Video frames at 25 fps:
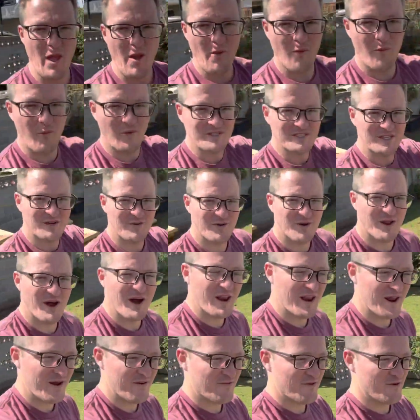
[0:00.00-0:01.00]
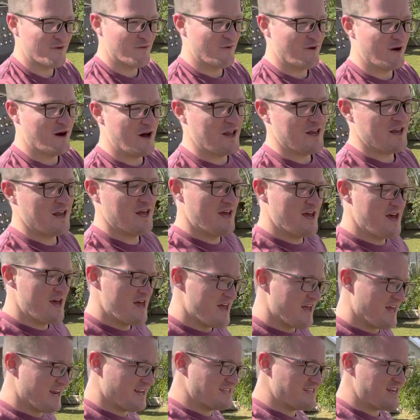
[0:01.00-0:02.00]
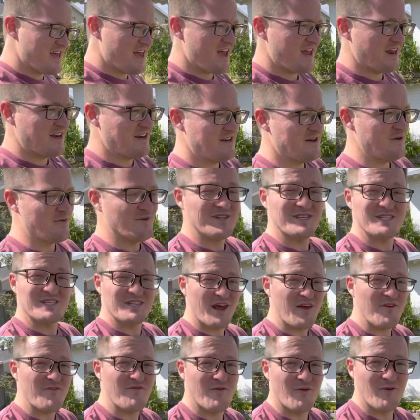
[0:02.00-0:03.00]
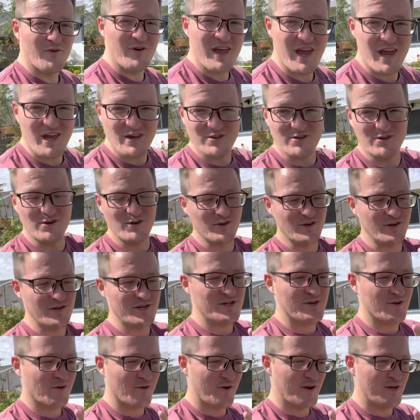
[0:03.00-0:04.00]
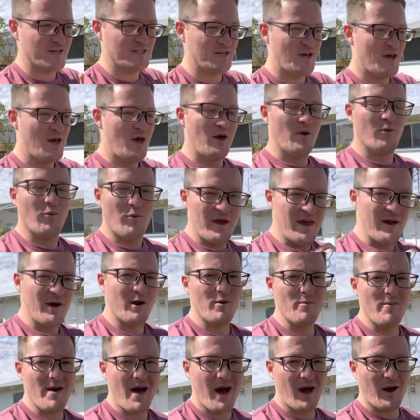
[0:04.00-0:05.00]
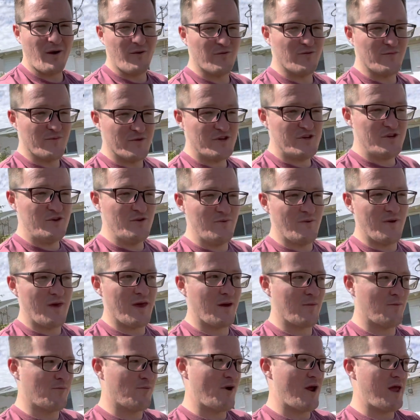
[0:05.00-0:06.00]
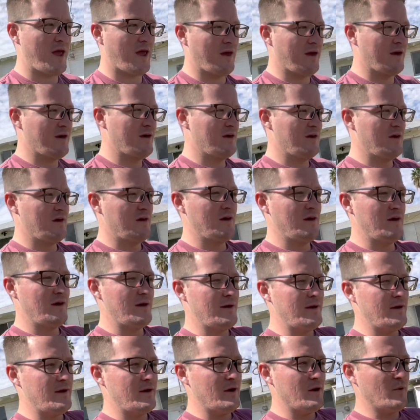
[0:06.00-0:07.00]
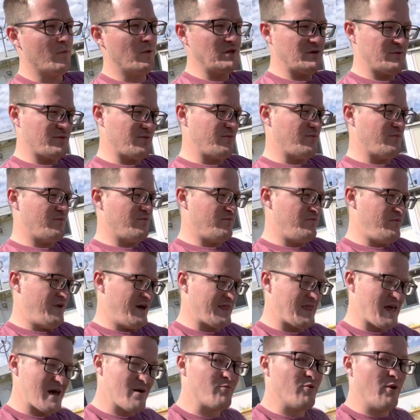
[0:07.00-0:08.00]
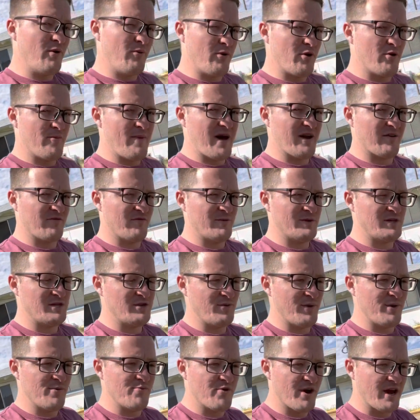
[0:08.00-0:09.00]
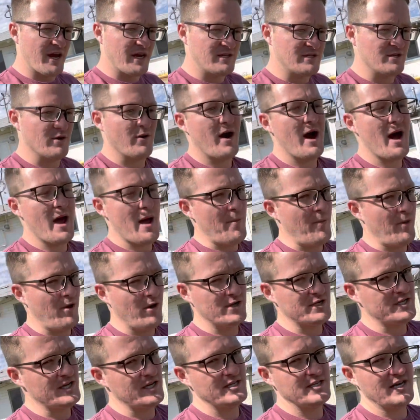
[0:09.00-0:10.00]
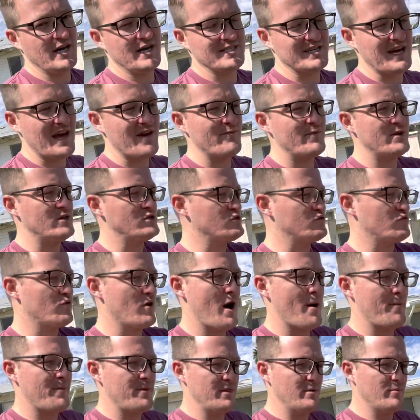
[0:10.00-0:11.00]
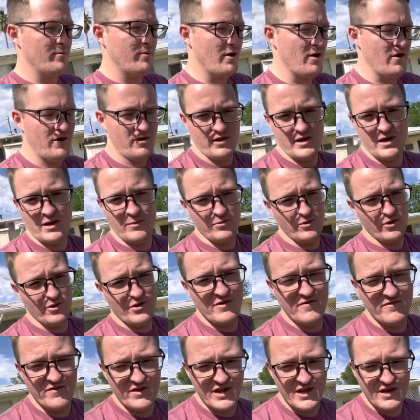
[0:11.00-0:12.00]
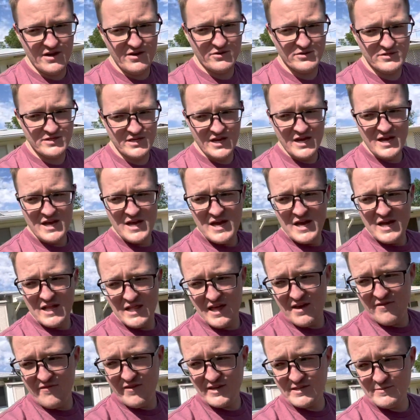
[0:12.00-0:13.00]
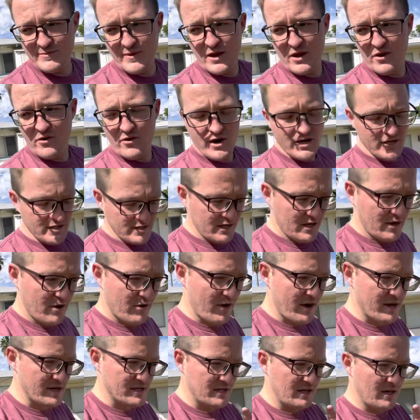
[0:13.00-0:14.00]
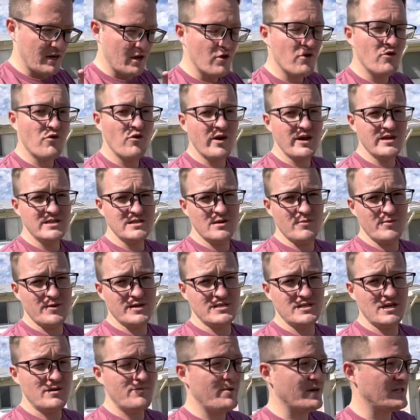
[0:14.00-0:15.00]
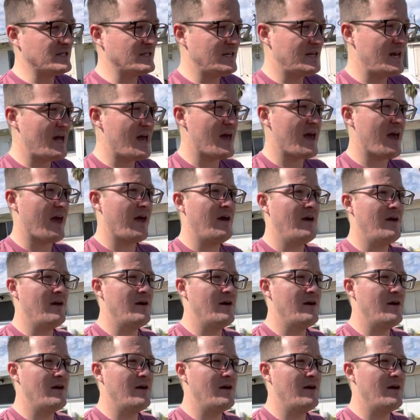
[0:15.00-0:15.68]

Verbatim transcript: What's going on everyone? It is Hayden with State 48 Turtle and Tortoise. We are back from a two week break, which at that point we were back from a two week break. So I apologize guys. I have been dropping the ball on uploading videos. Life has been crazy, crazy, crazy busy. But today